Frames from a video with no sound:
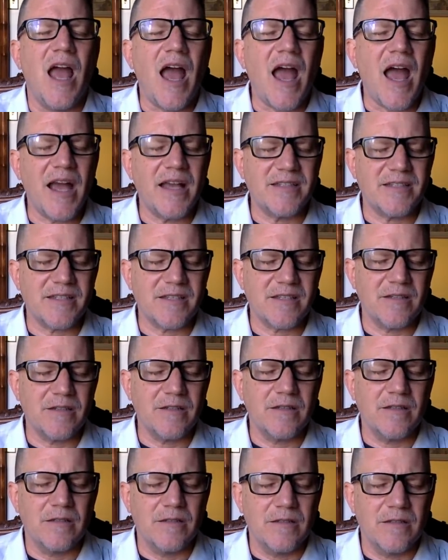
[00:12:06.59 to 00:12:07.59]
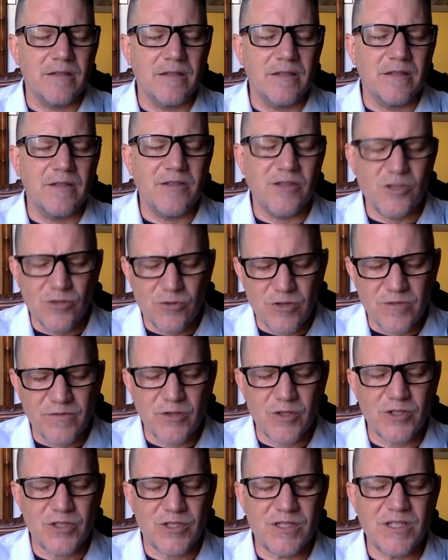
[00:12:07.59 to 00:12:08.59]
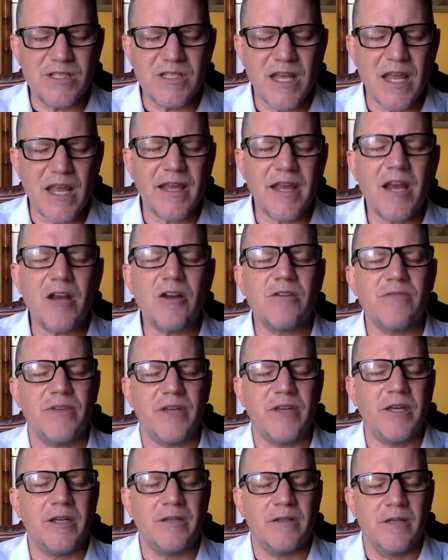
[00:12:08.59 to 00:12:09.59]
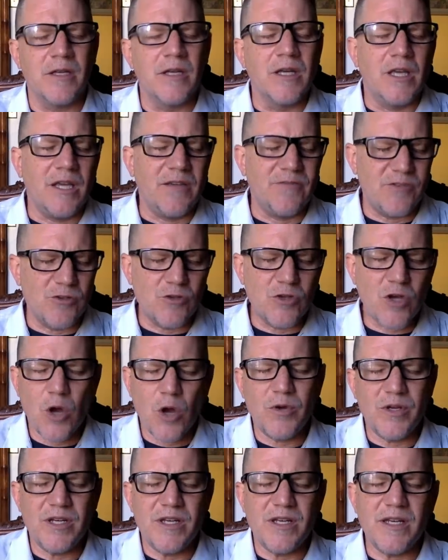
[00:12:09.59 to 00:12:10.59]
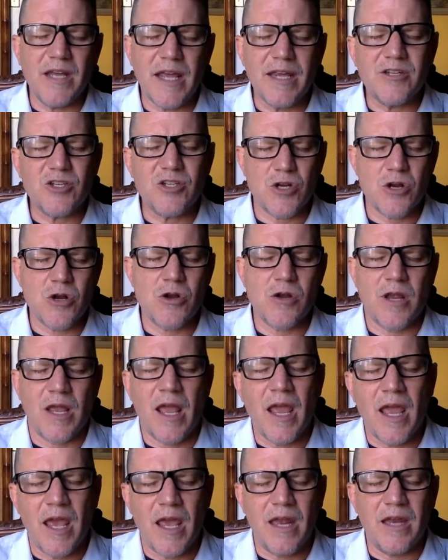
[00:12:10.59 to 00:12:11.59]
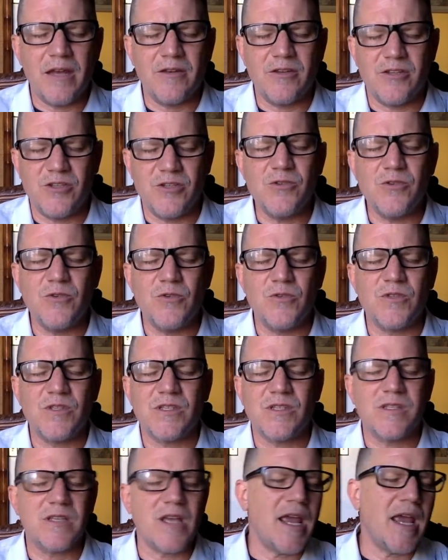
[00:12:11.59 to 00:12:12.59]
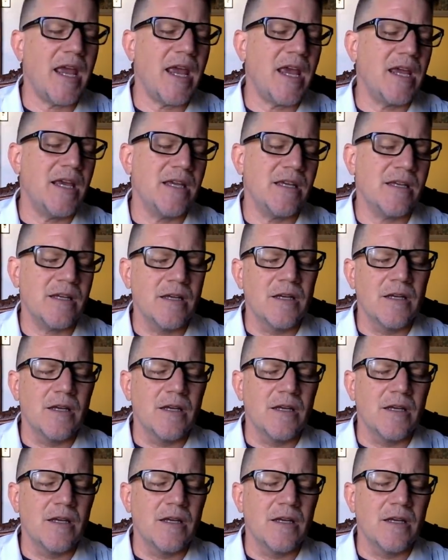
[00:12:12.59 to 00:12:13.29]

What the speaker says: Ask the universe to take care of it. If you go into nature and you say,